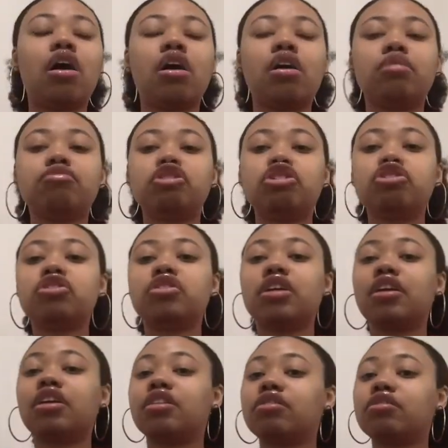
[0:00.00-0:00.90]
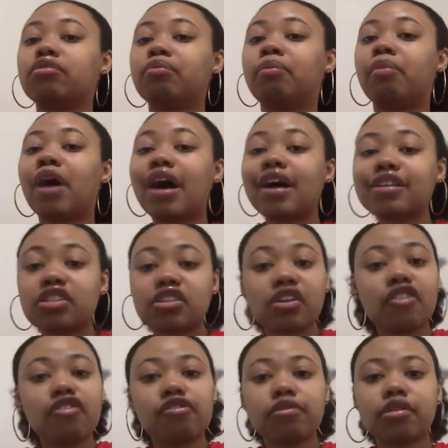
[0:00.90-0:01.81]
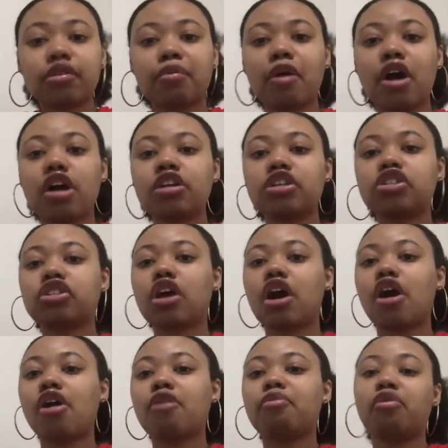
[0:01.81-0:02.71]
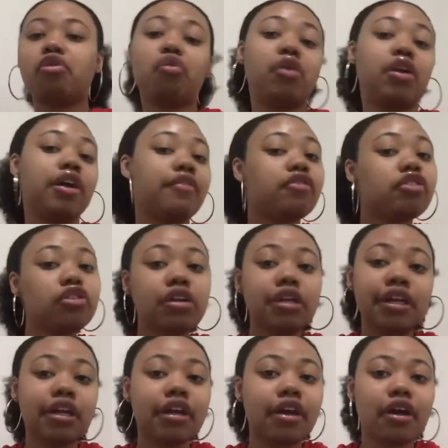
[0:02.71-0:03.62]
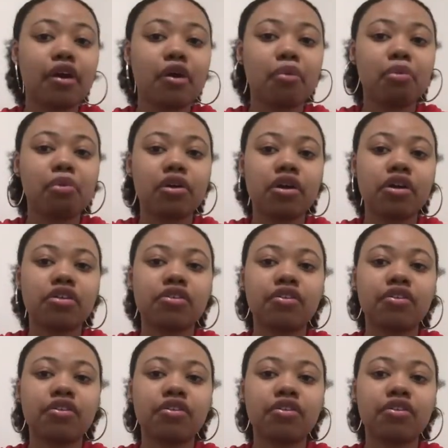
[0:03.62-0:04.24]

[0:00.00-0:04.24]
you should buy stuff from the Body Shop or whatever you need help with.